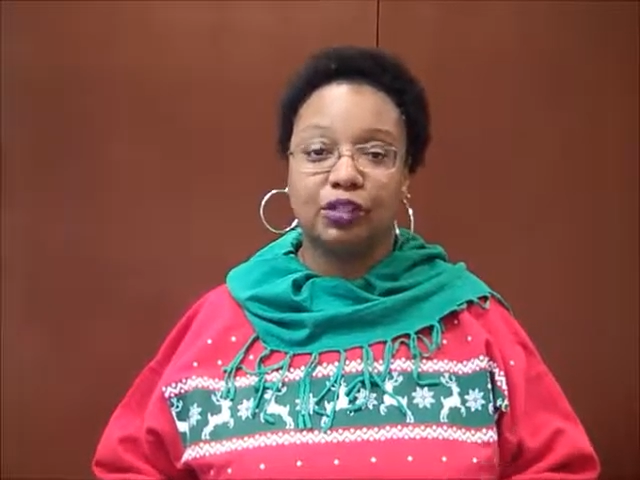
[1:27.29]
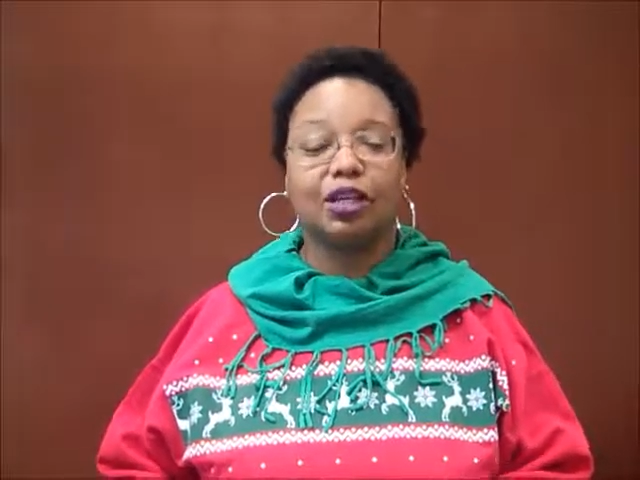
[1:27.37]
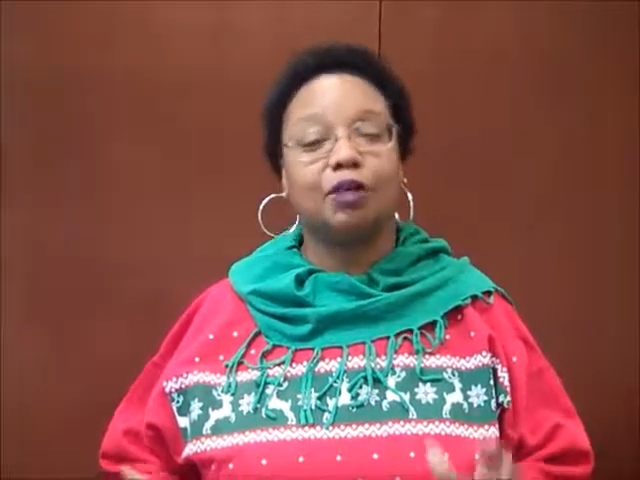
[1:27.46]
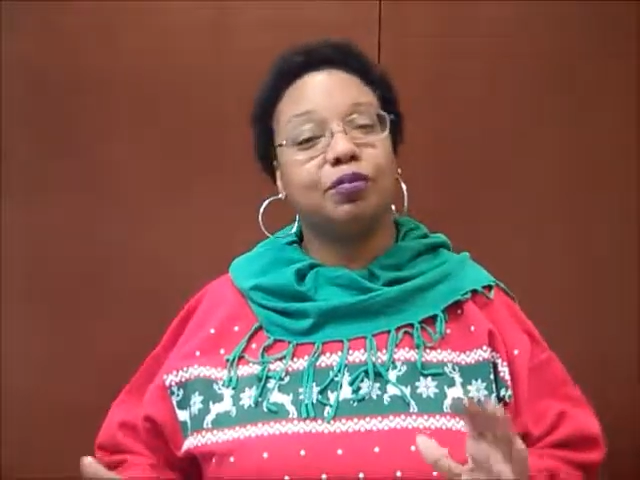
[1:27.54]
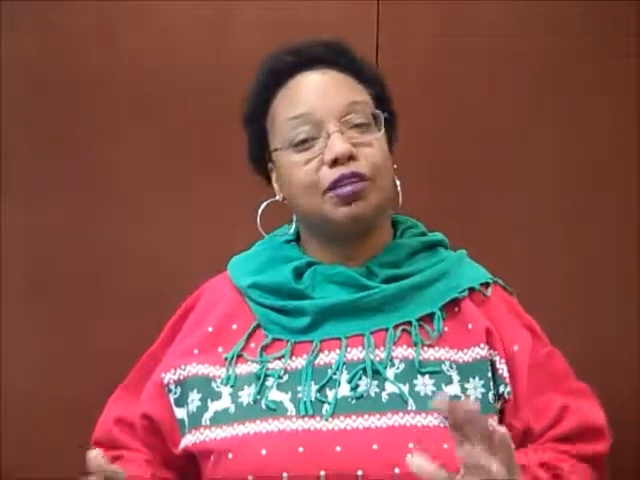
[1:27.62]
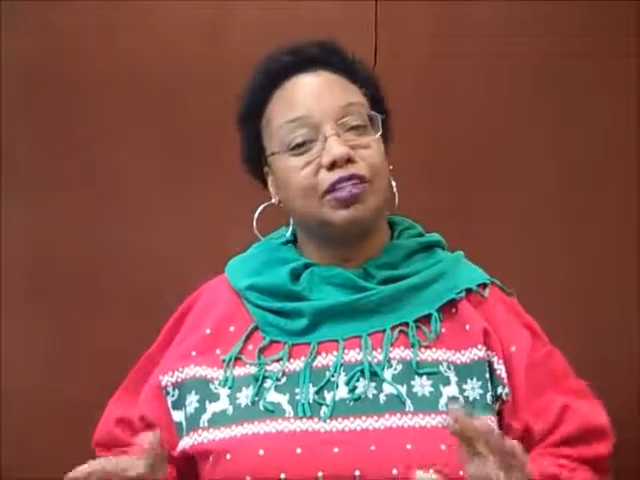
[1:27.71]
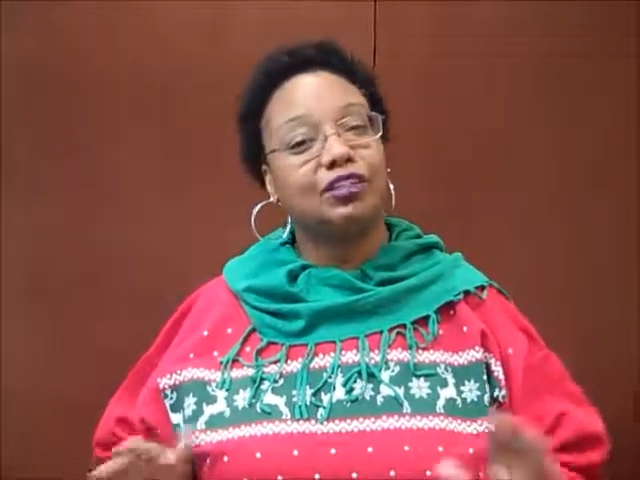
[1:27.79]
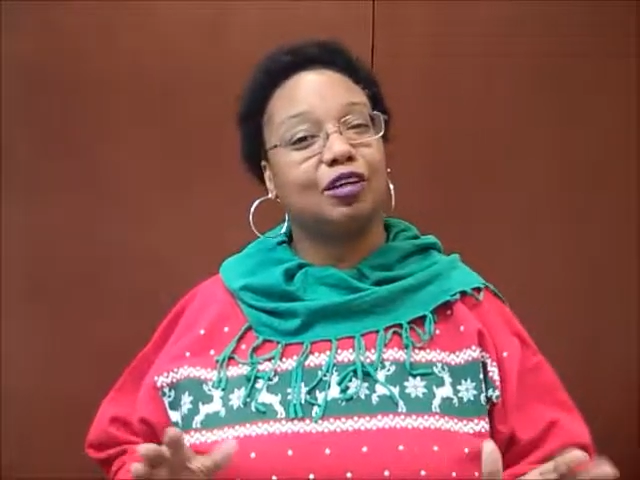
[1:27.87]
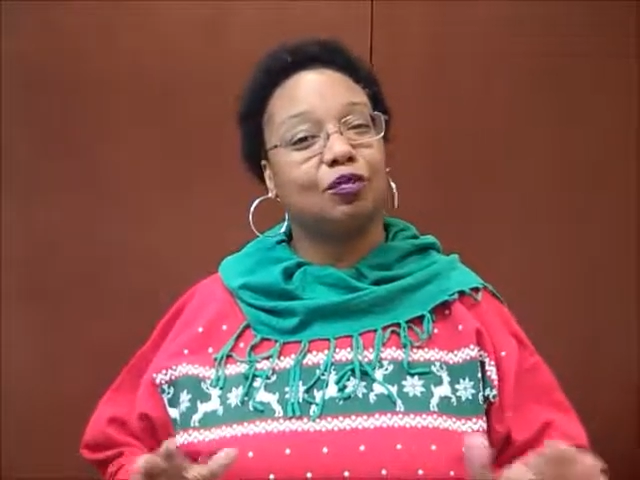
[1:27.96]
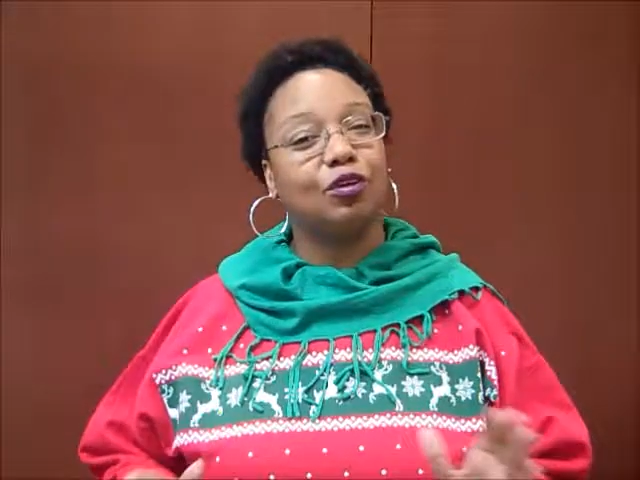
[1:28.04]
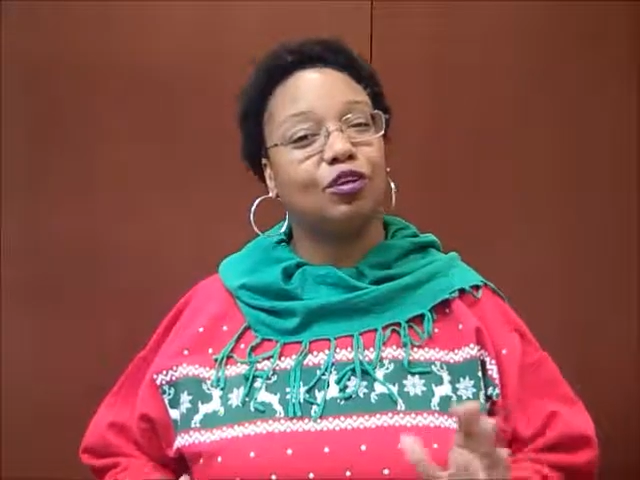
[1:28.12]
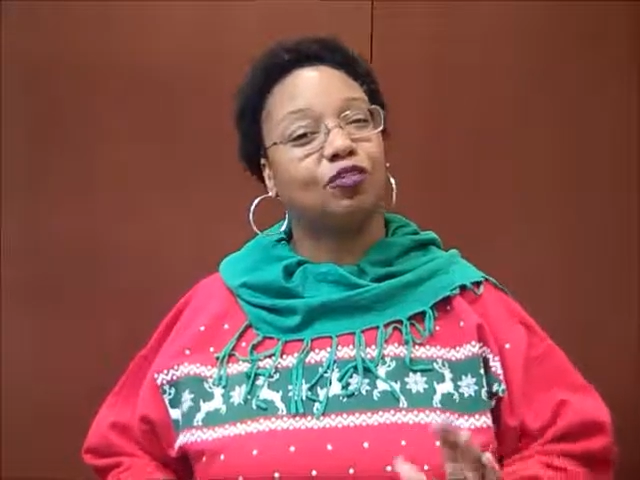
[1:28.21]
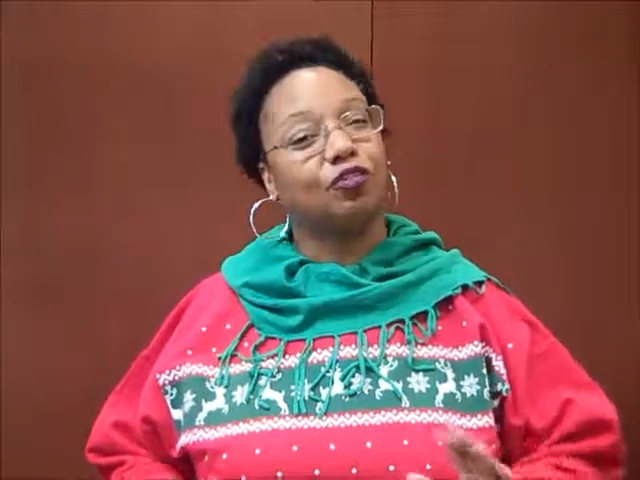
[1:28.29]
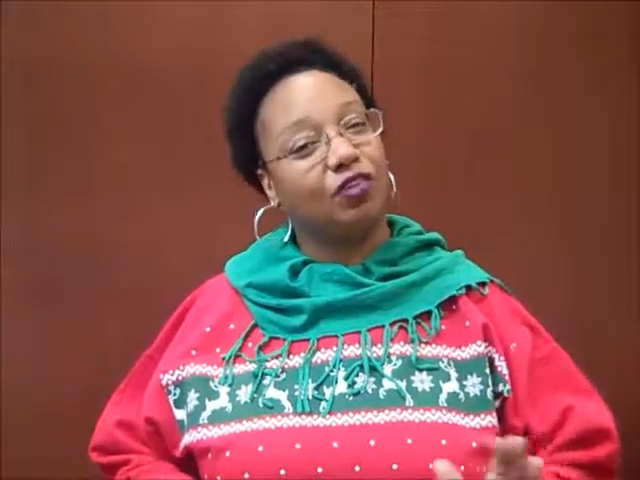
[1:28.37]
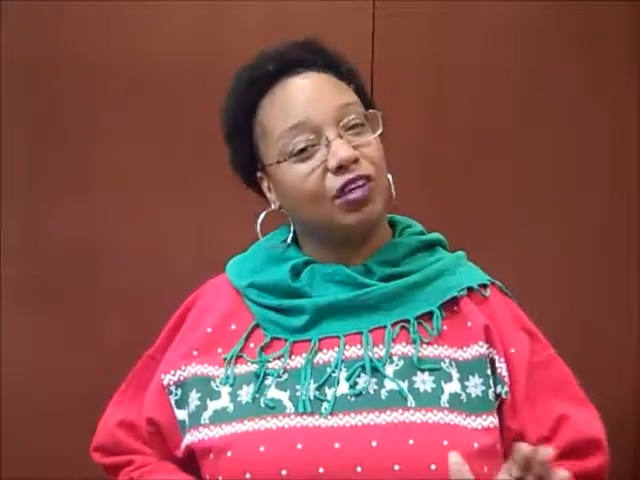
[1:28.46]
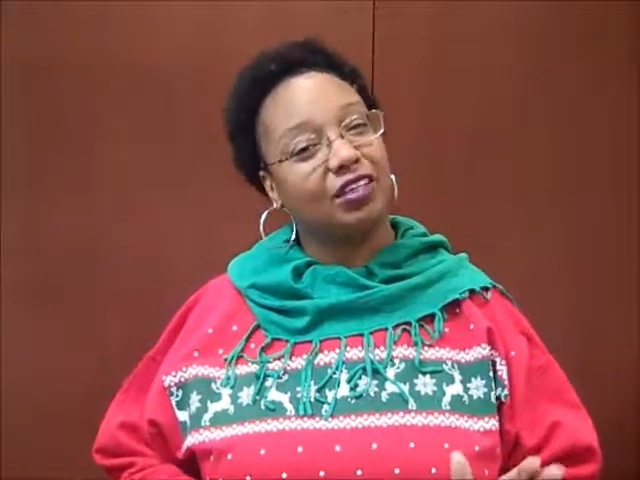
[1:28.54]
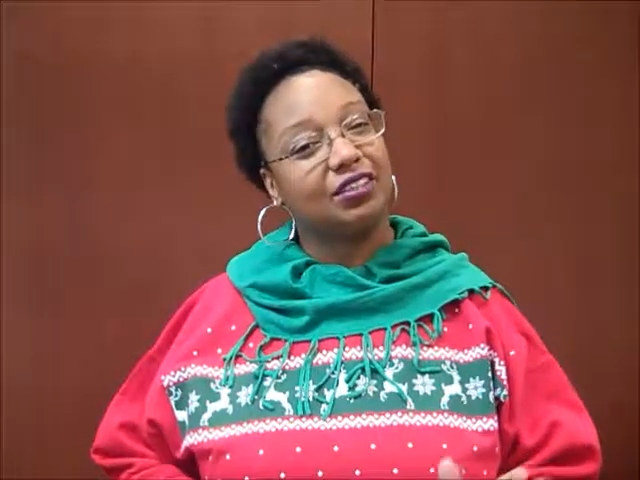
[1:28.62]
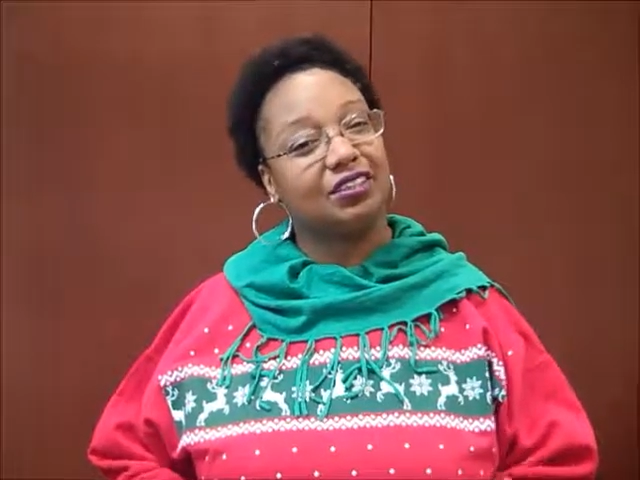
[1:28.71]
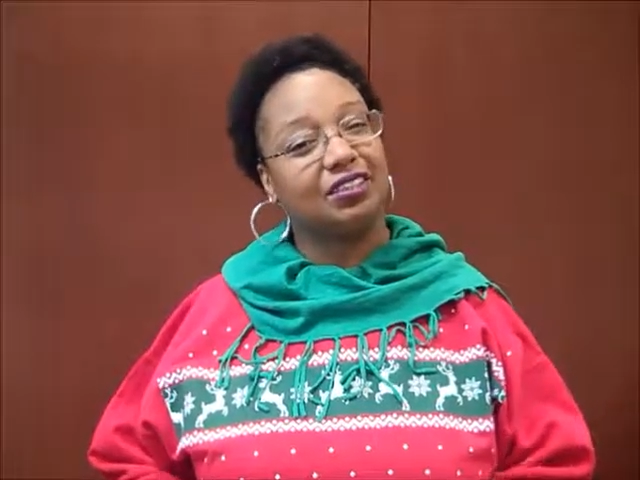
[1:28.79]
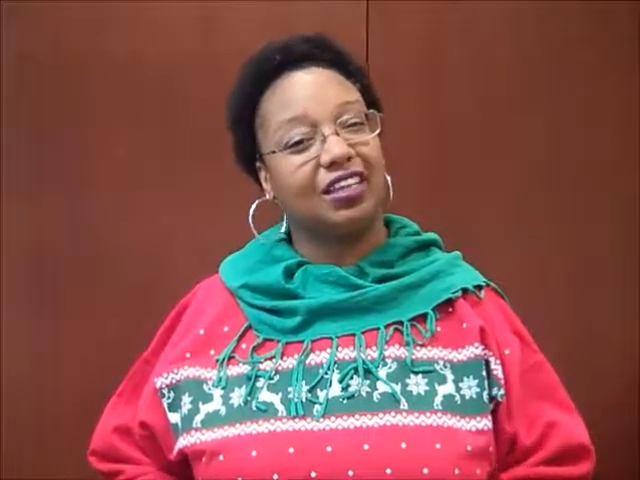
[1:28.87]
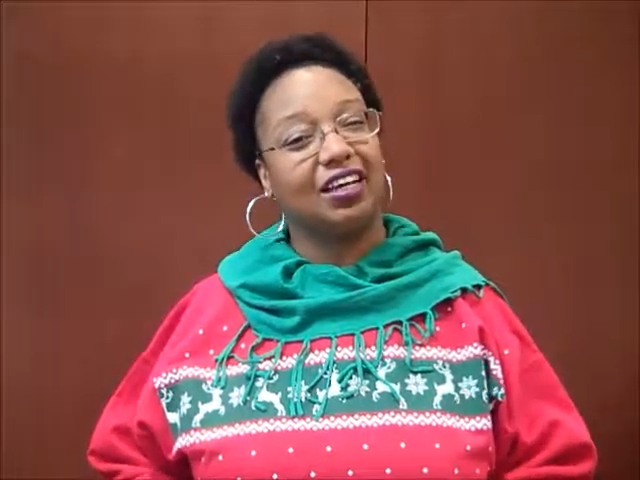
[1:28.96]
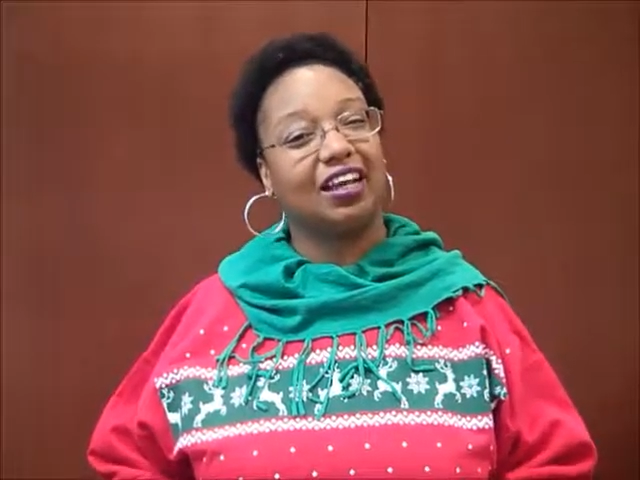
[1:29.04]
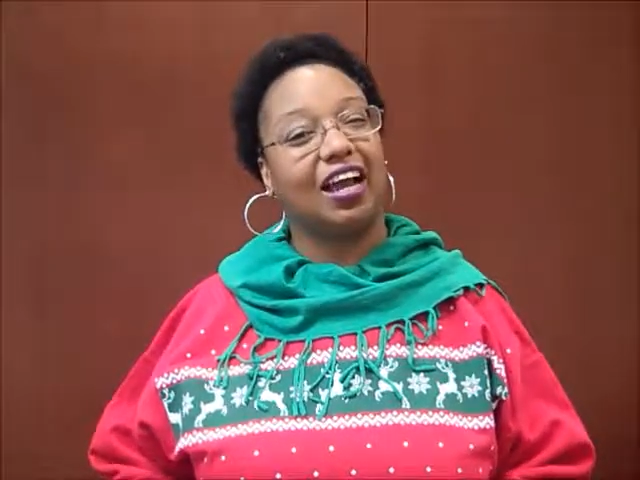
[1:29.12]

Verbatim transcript: A couple things I would have fixed that